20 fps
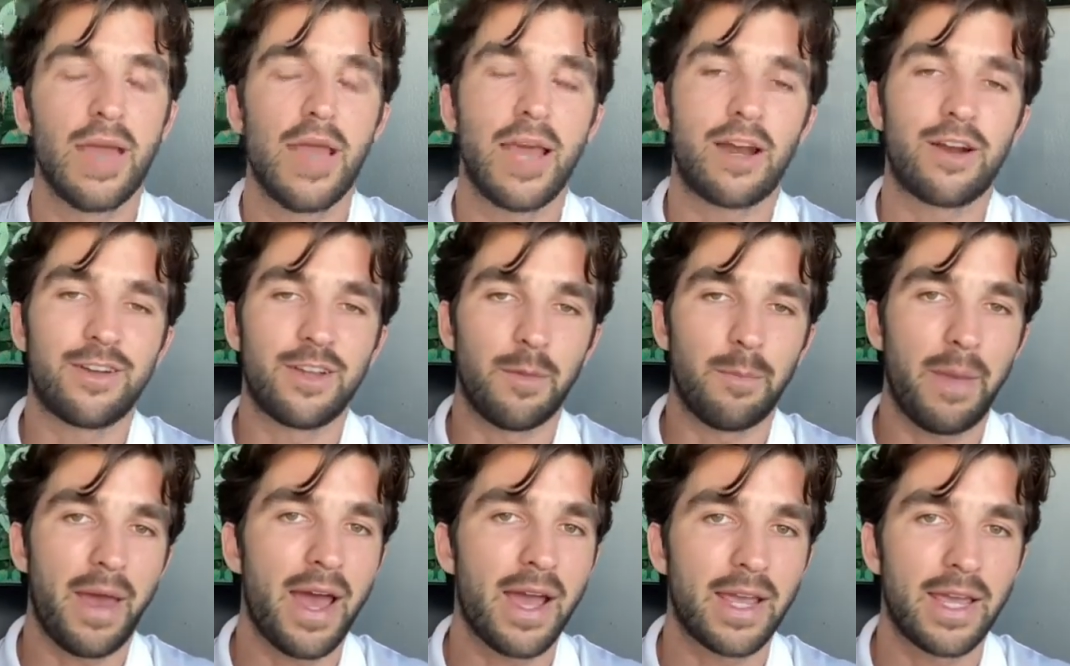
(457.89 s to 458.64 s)
And on the
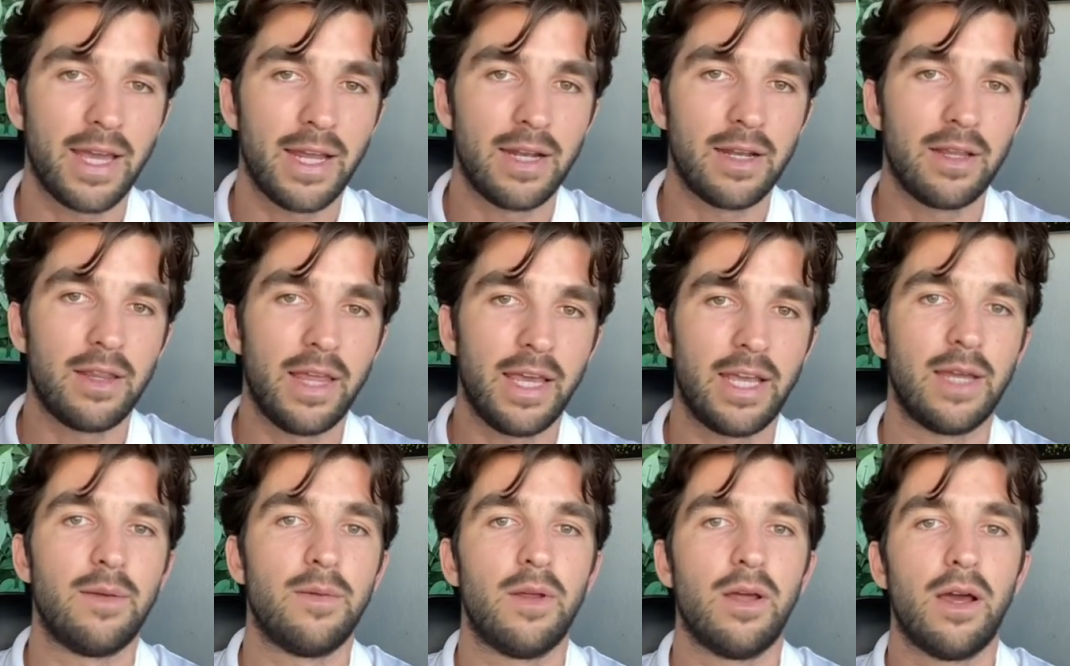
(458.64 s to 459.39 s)
back end, they
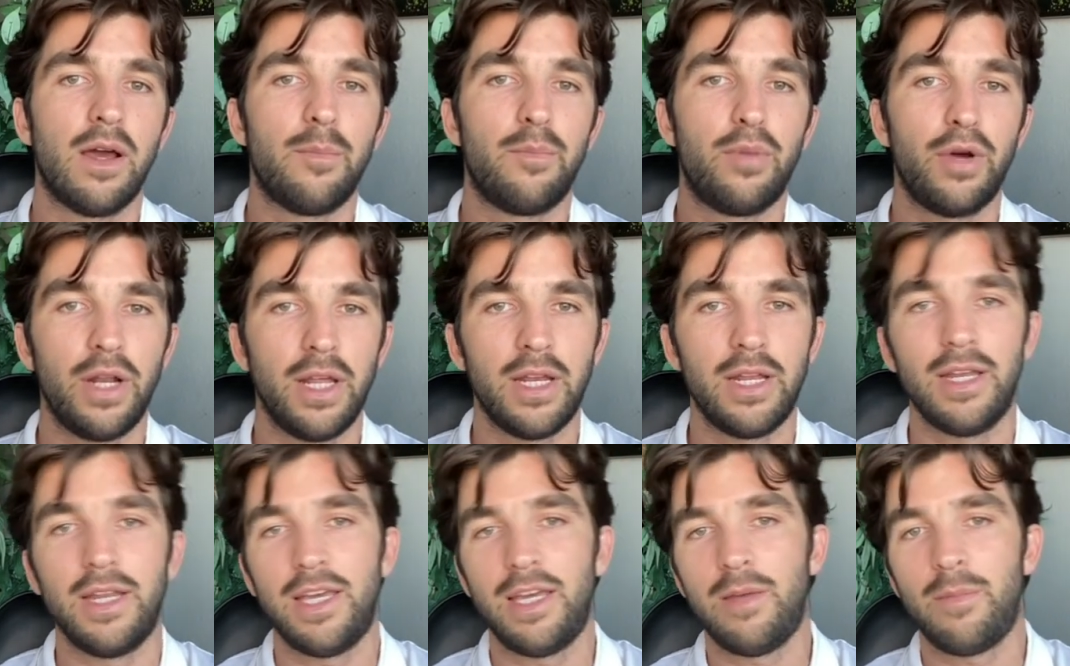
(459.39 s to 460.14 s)
can put in
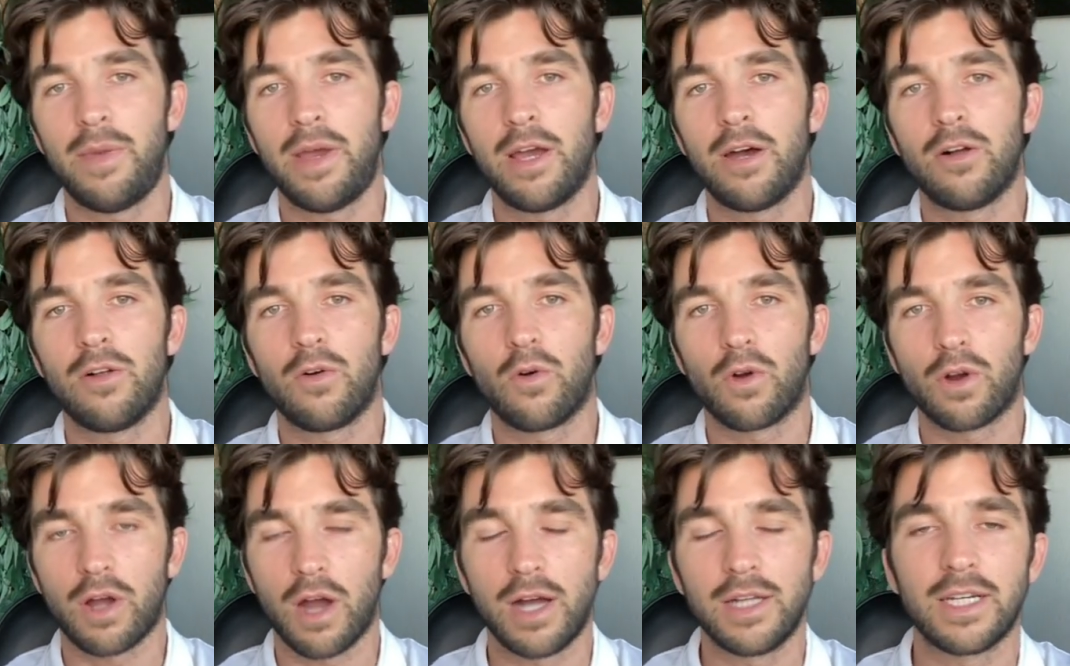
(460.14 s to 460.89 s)
an email
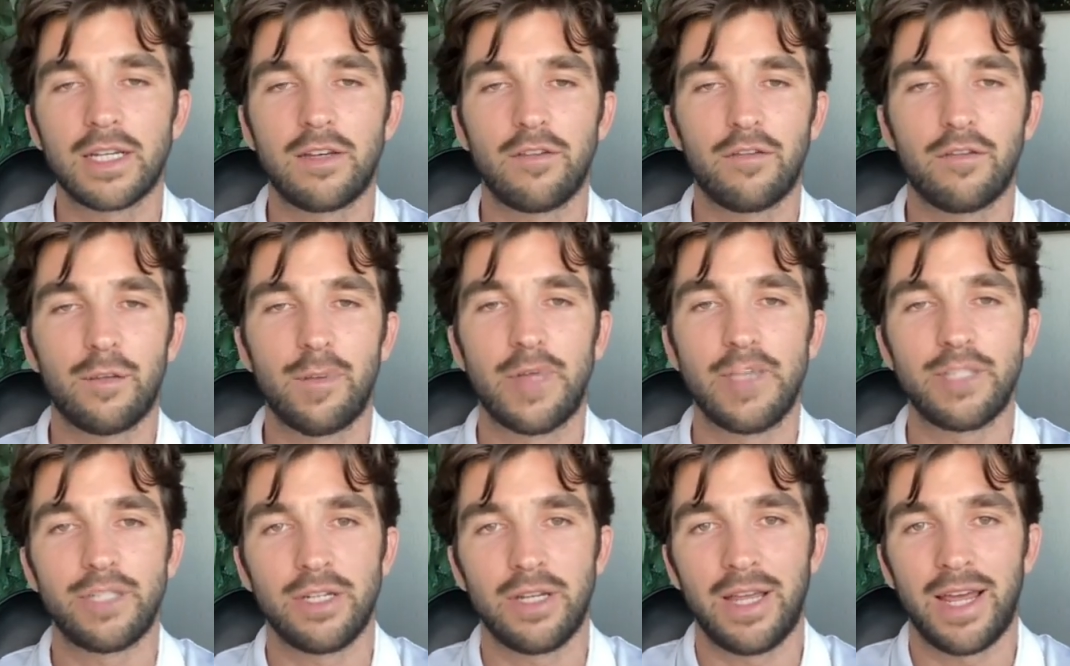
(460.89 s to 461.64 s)
or contact
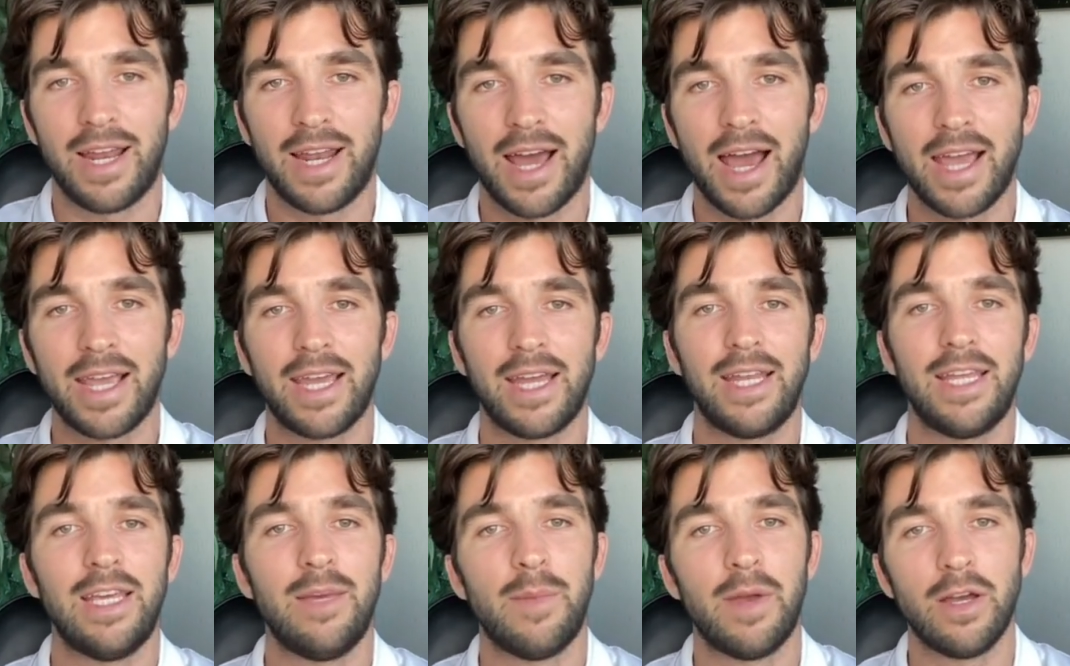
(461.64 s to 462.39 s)
information and I
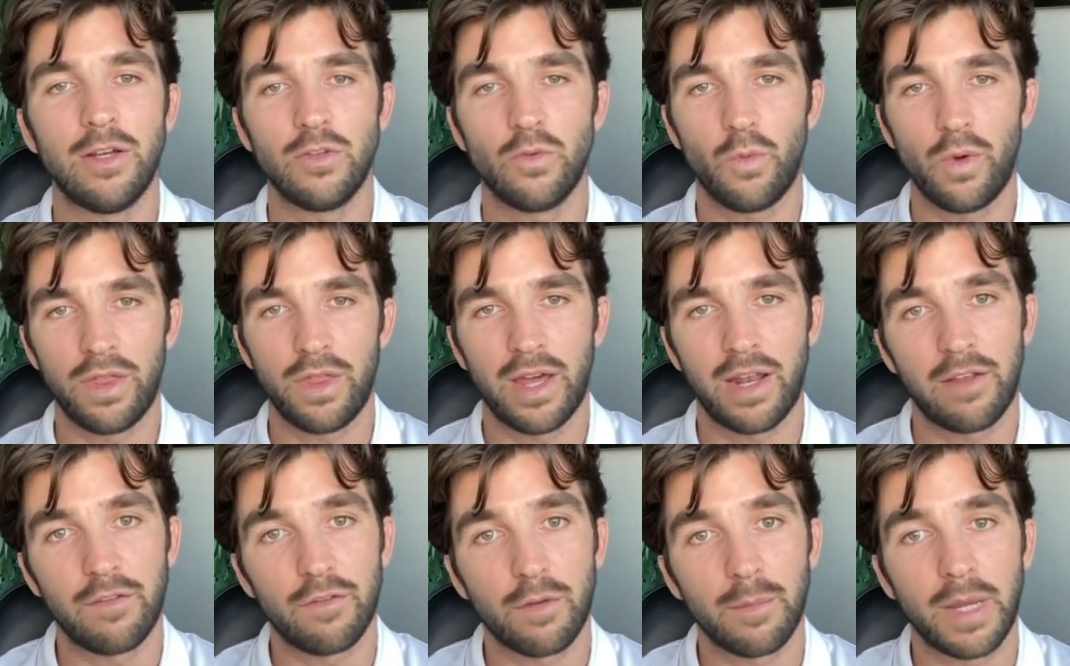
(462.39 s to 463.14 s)
get emailed with
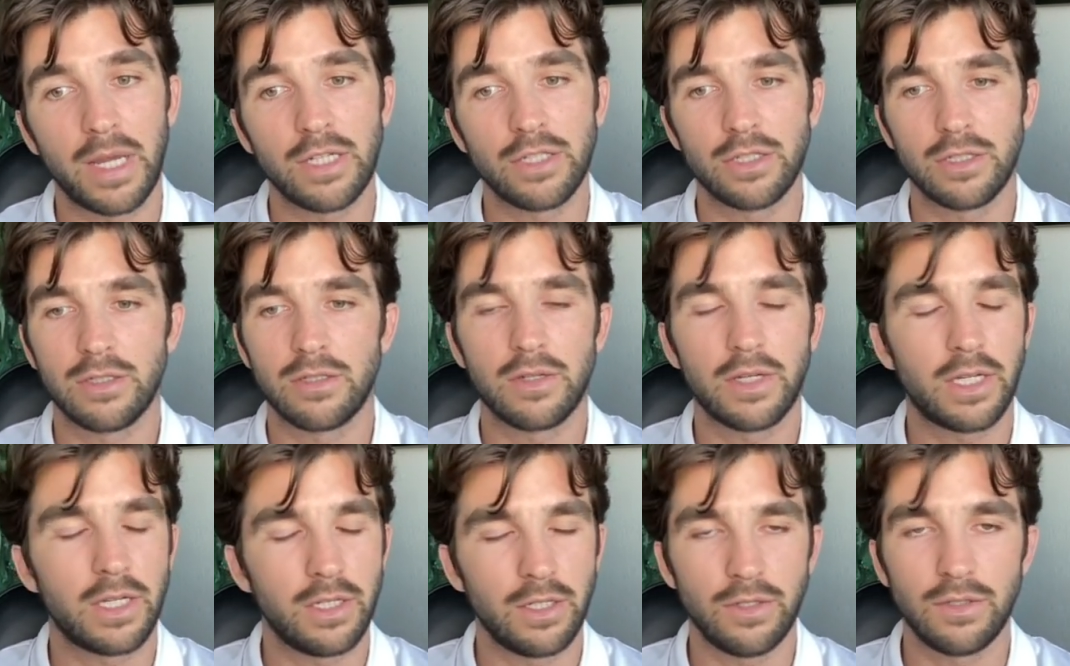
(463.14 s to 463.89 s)
that information. So I
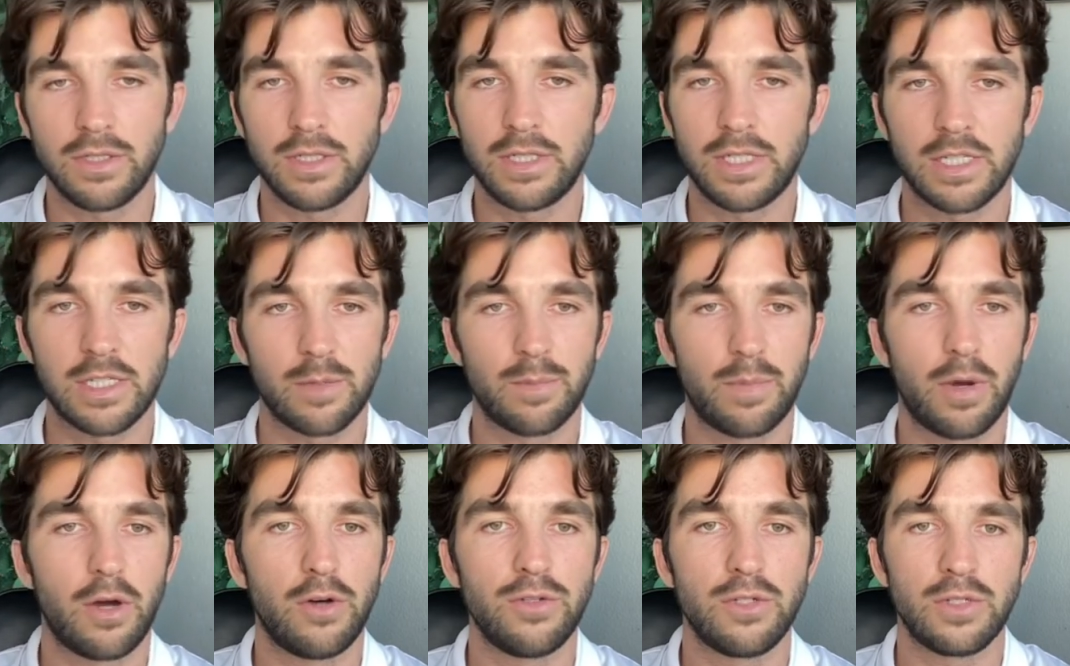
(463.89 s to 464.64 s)
could use this as a
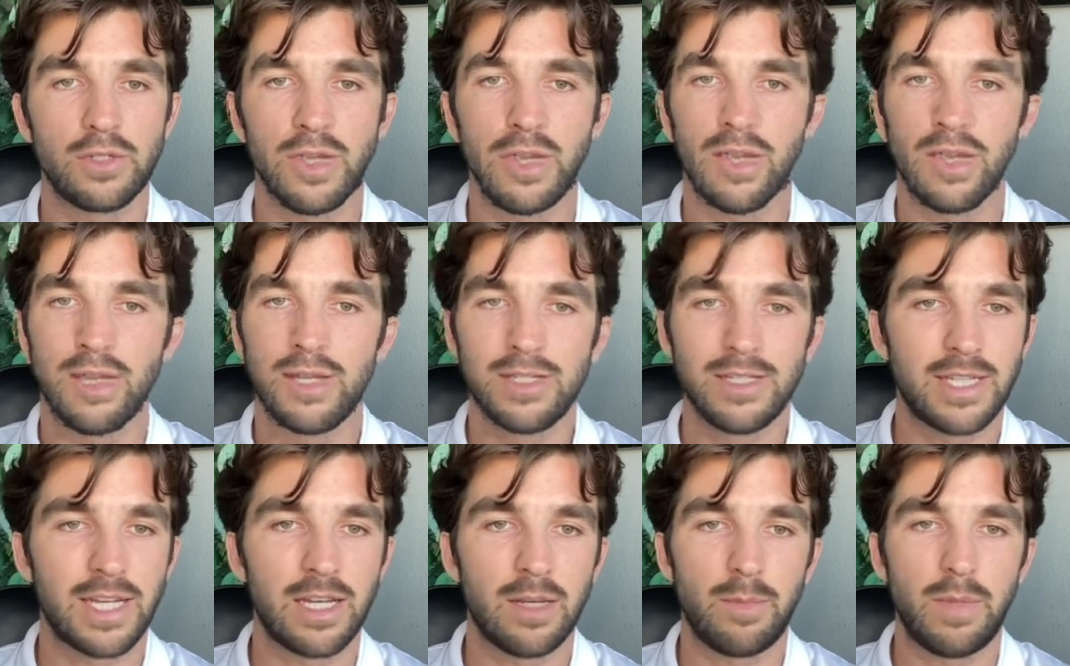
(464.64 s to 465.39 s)
post,
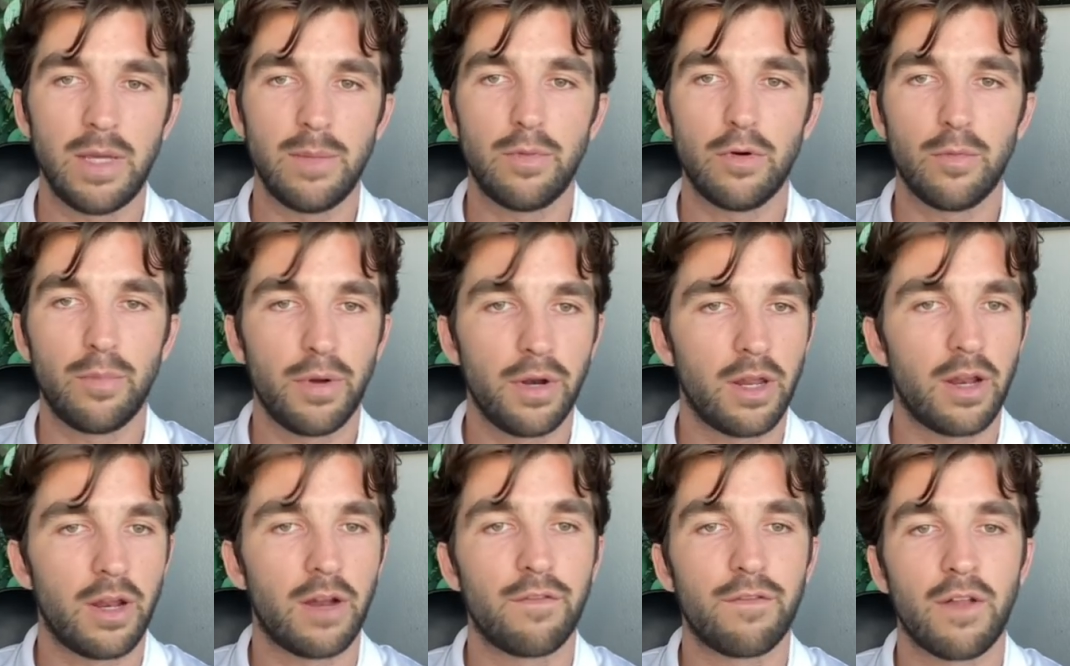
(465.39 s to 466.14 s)
send to people, put
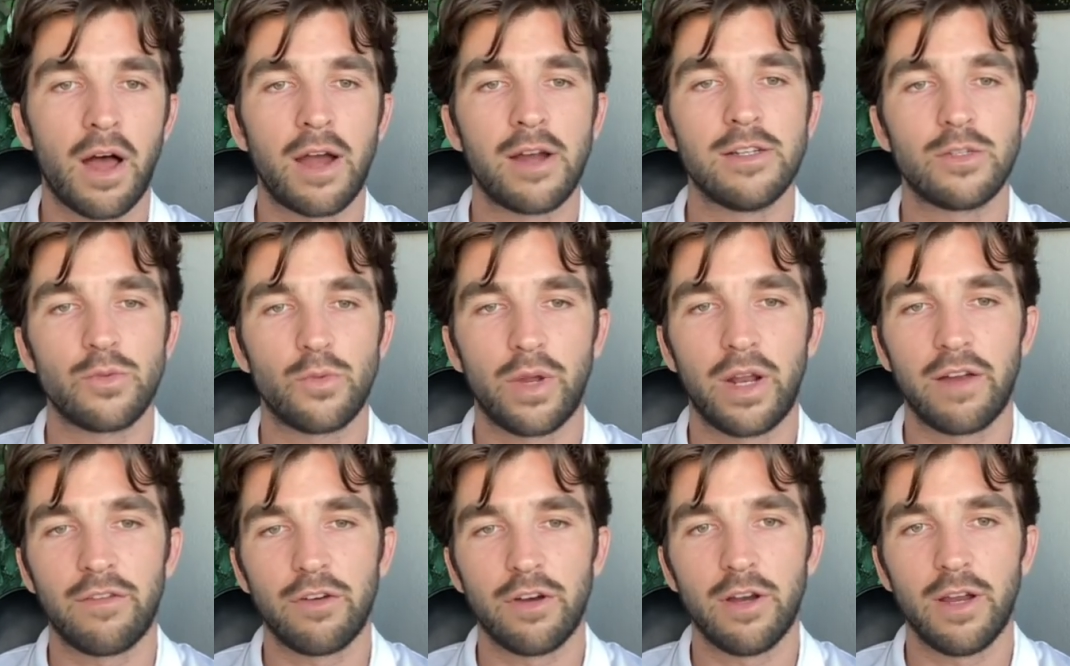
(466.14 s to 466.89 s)
it on flyers,
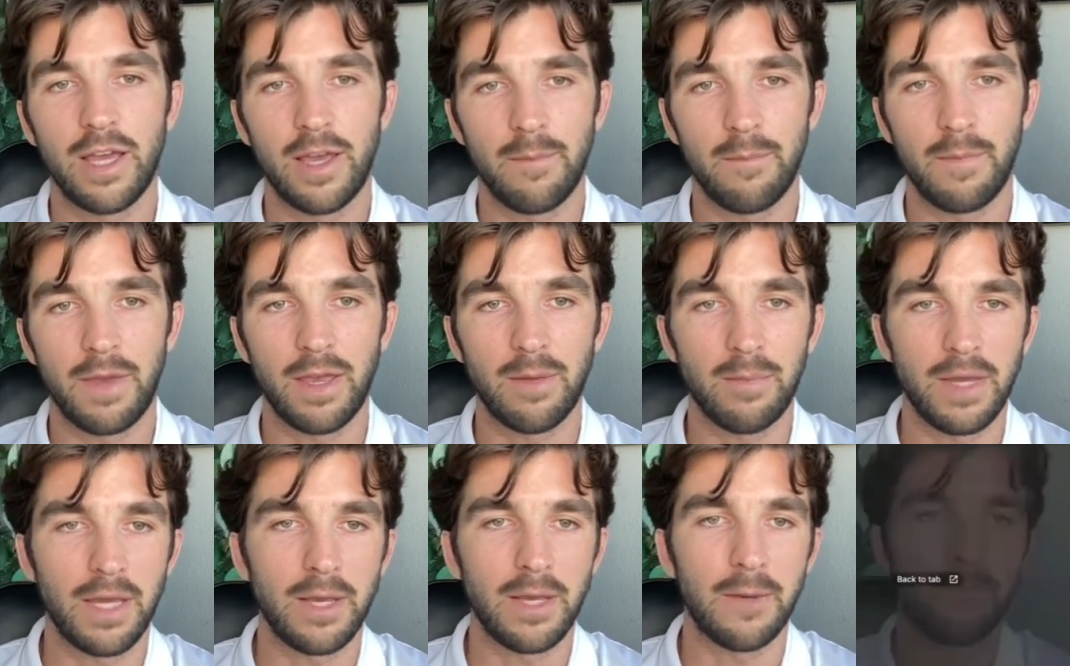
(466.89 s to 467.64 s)
whatever it may be.